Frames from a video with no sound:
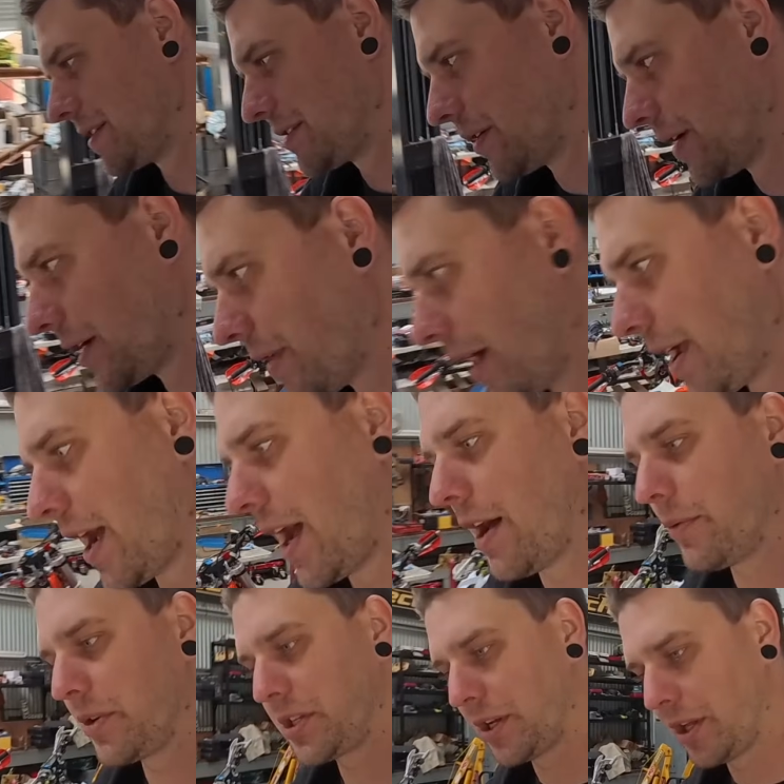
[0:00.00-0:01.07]
So anyway,
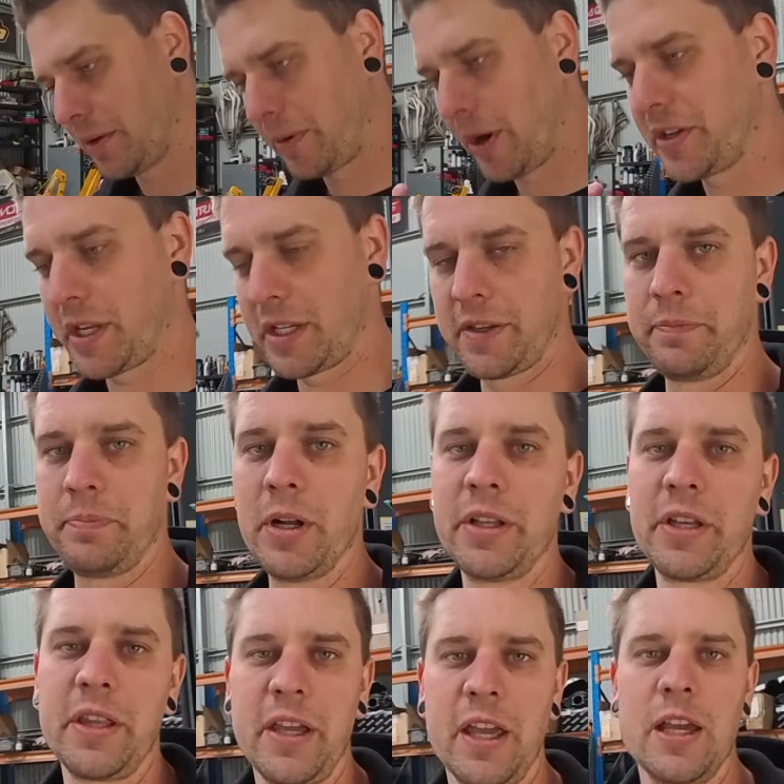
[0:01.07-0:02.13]
we're still in the process of
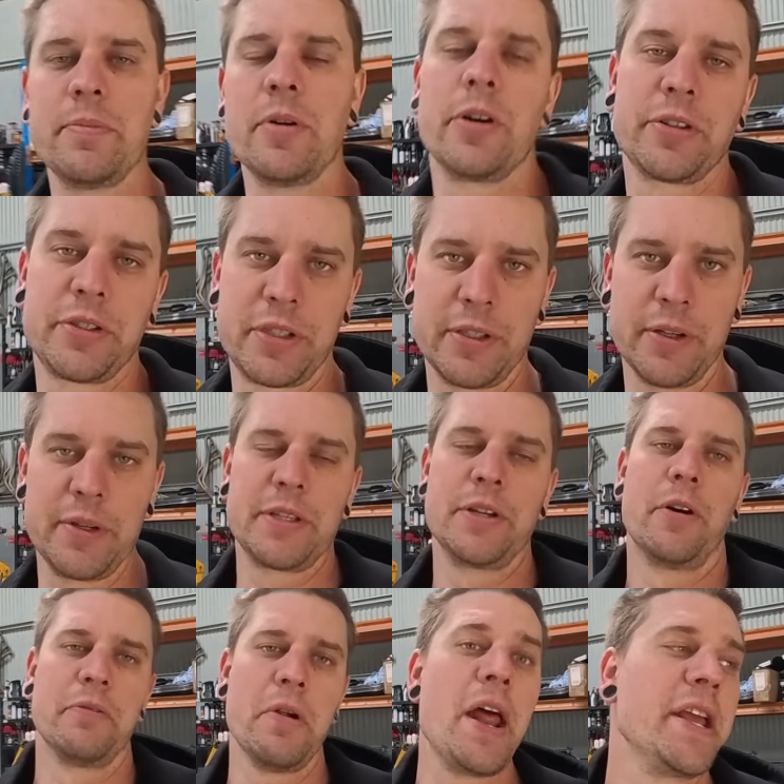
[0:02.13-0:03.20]
building the gearbox, so it's
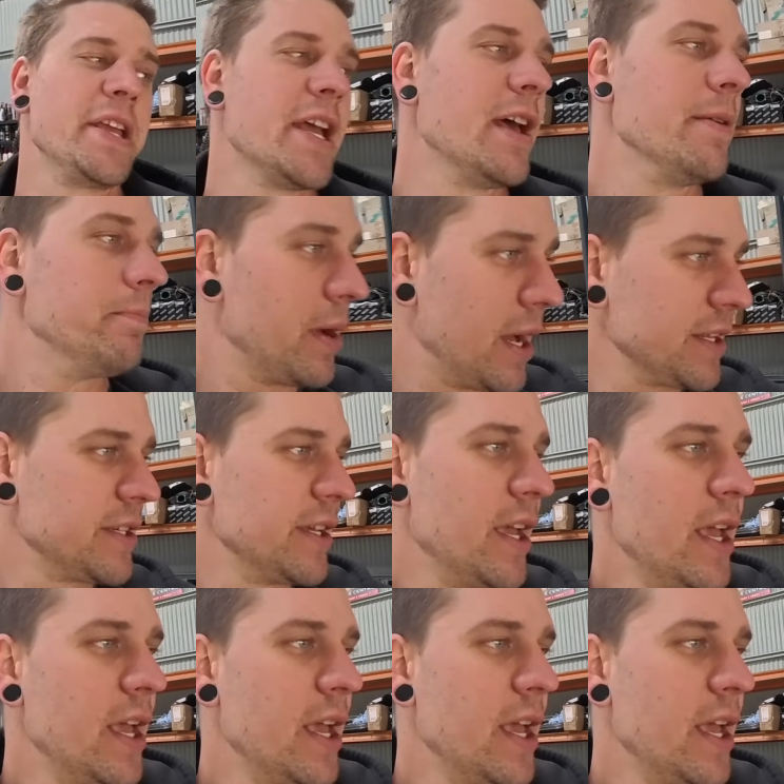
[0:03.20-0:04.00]
not ready yet, but